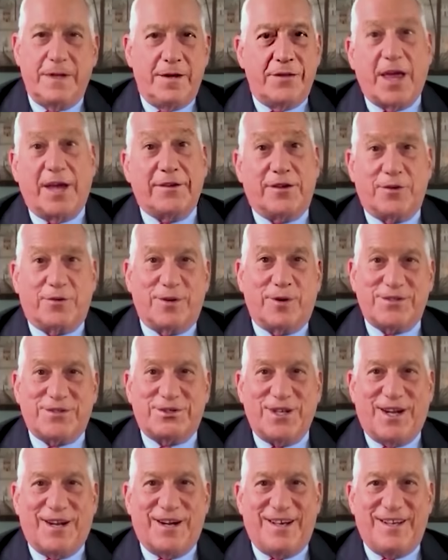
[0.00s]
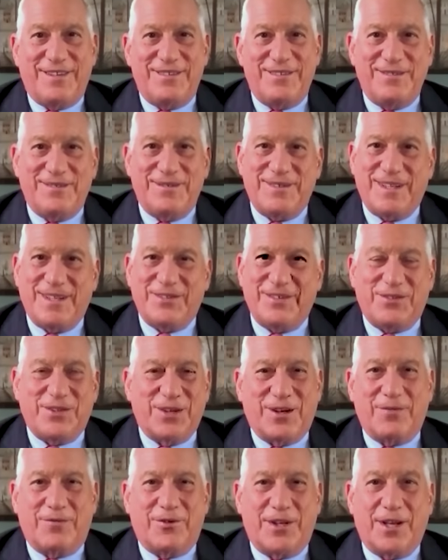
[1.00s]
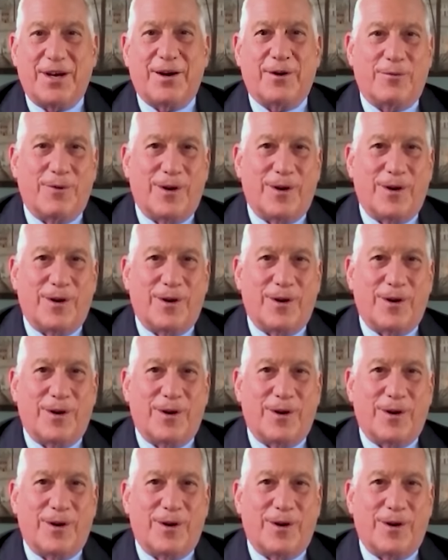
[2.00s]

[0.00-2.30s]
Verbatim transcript: Thank you, Christiane and Tony Fadell.